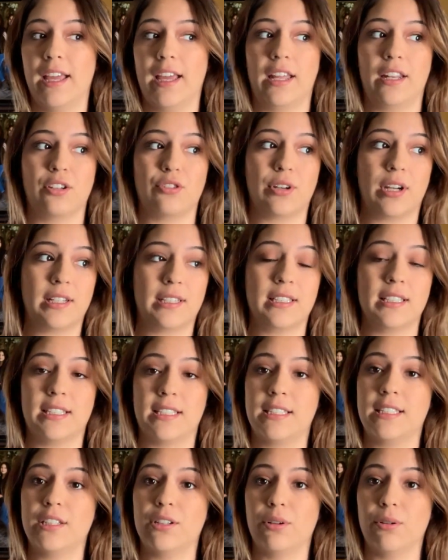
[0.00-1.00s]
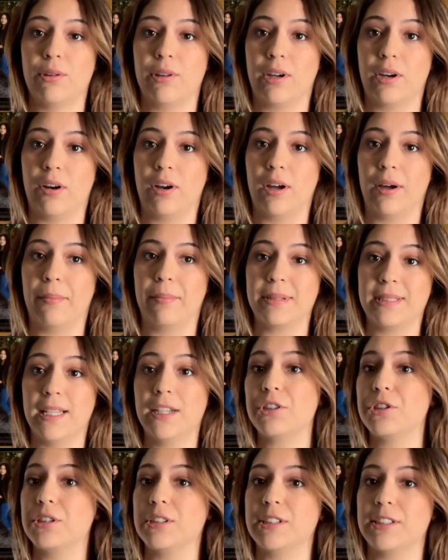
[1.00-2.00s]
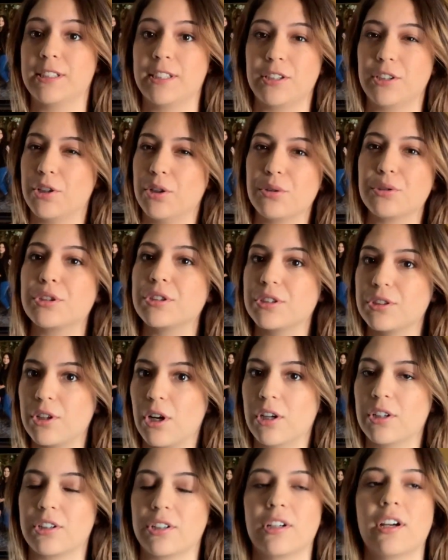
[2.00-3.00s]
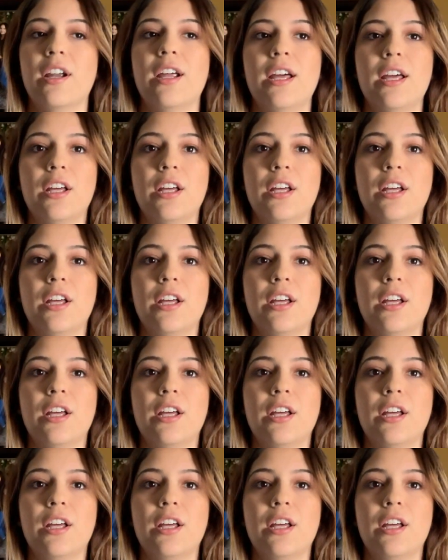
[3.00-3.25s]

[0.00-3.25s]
and tried to steal their uh, possessions and, you know, just conquer.